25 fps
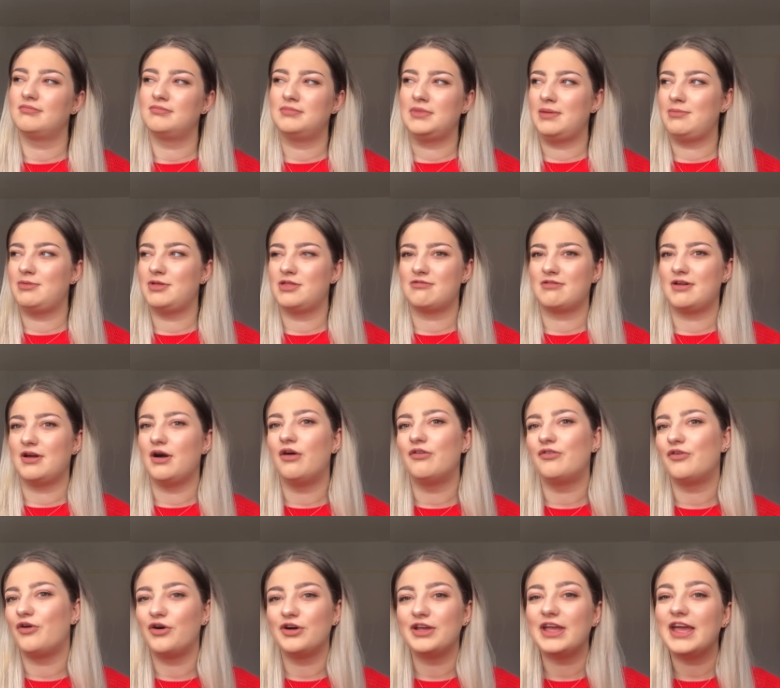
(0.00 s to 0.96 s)
maybe 3 or
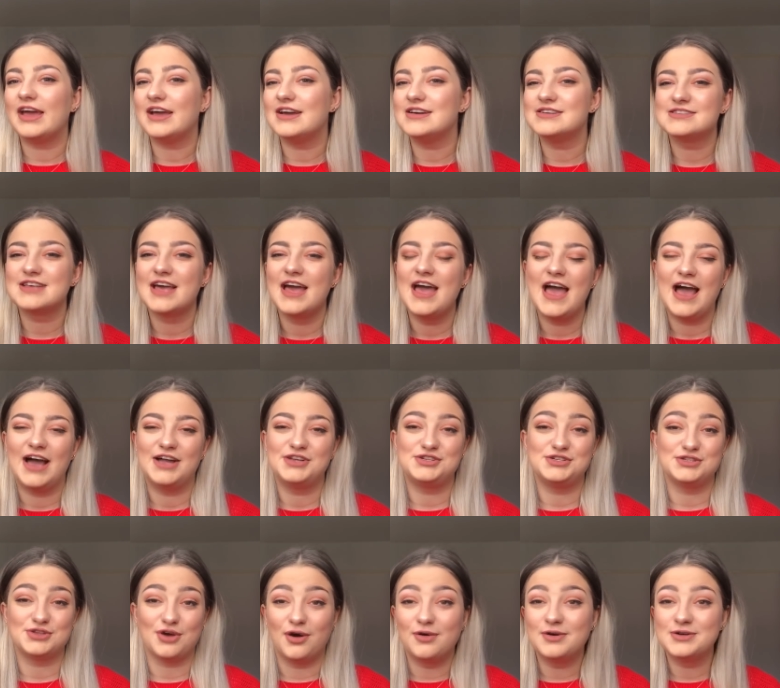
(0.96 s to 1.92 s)
4 years, and
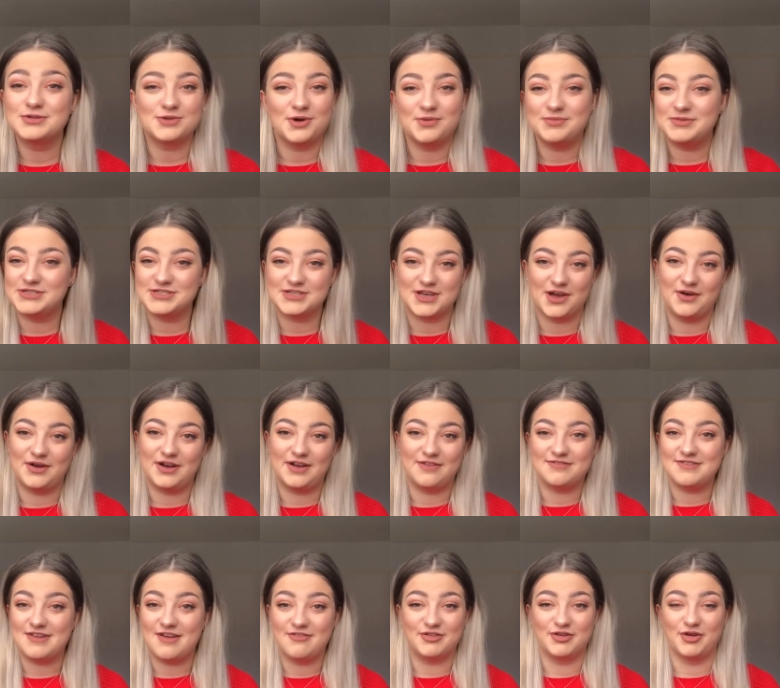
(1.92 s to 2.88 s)
she's always wanted me to go and
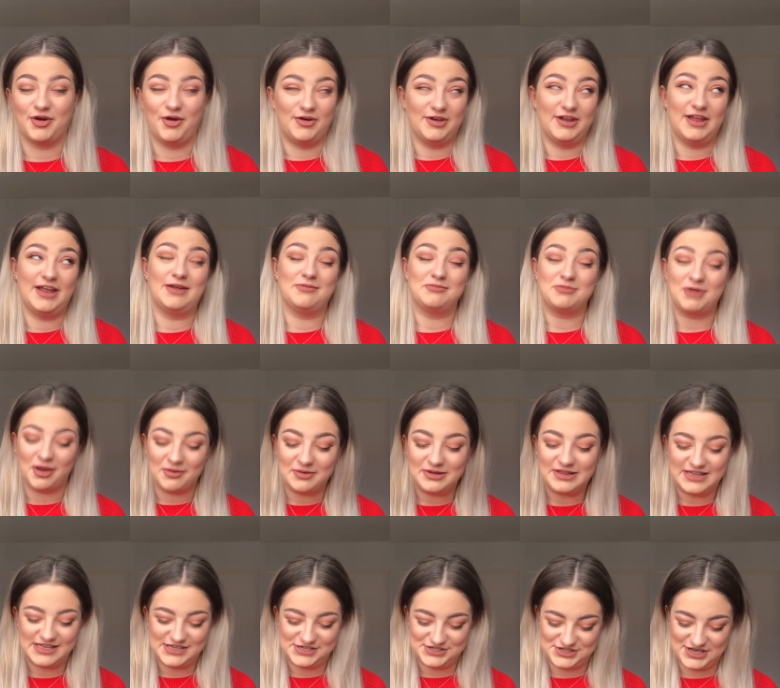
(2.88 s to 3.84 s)
I've never gone, and I'm
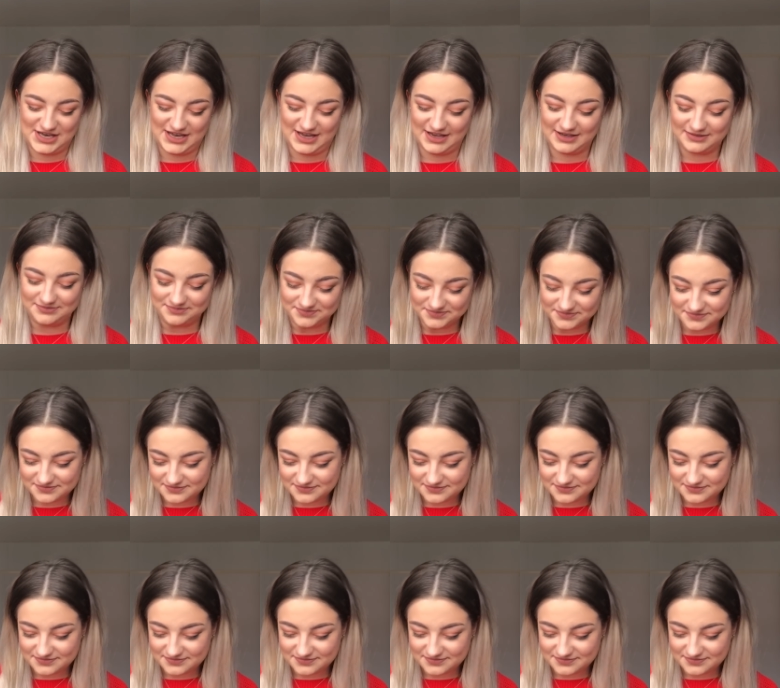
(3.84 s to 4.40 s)
going this year.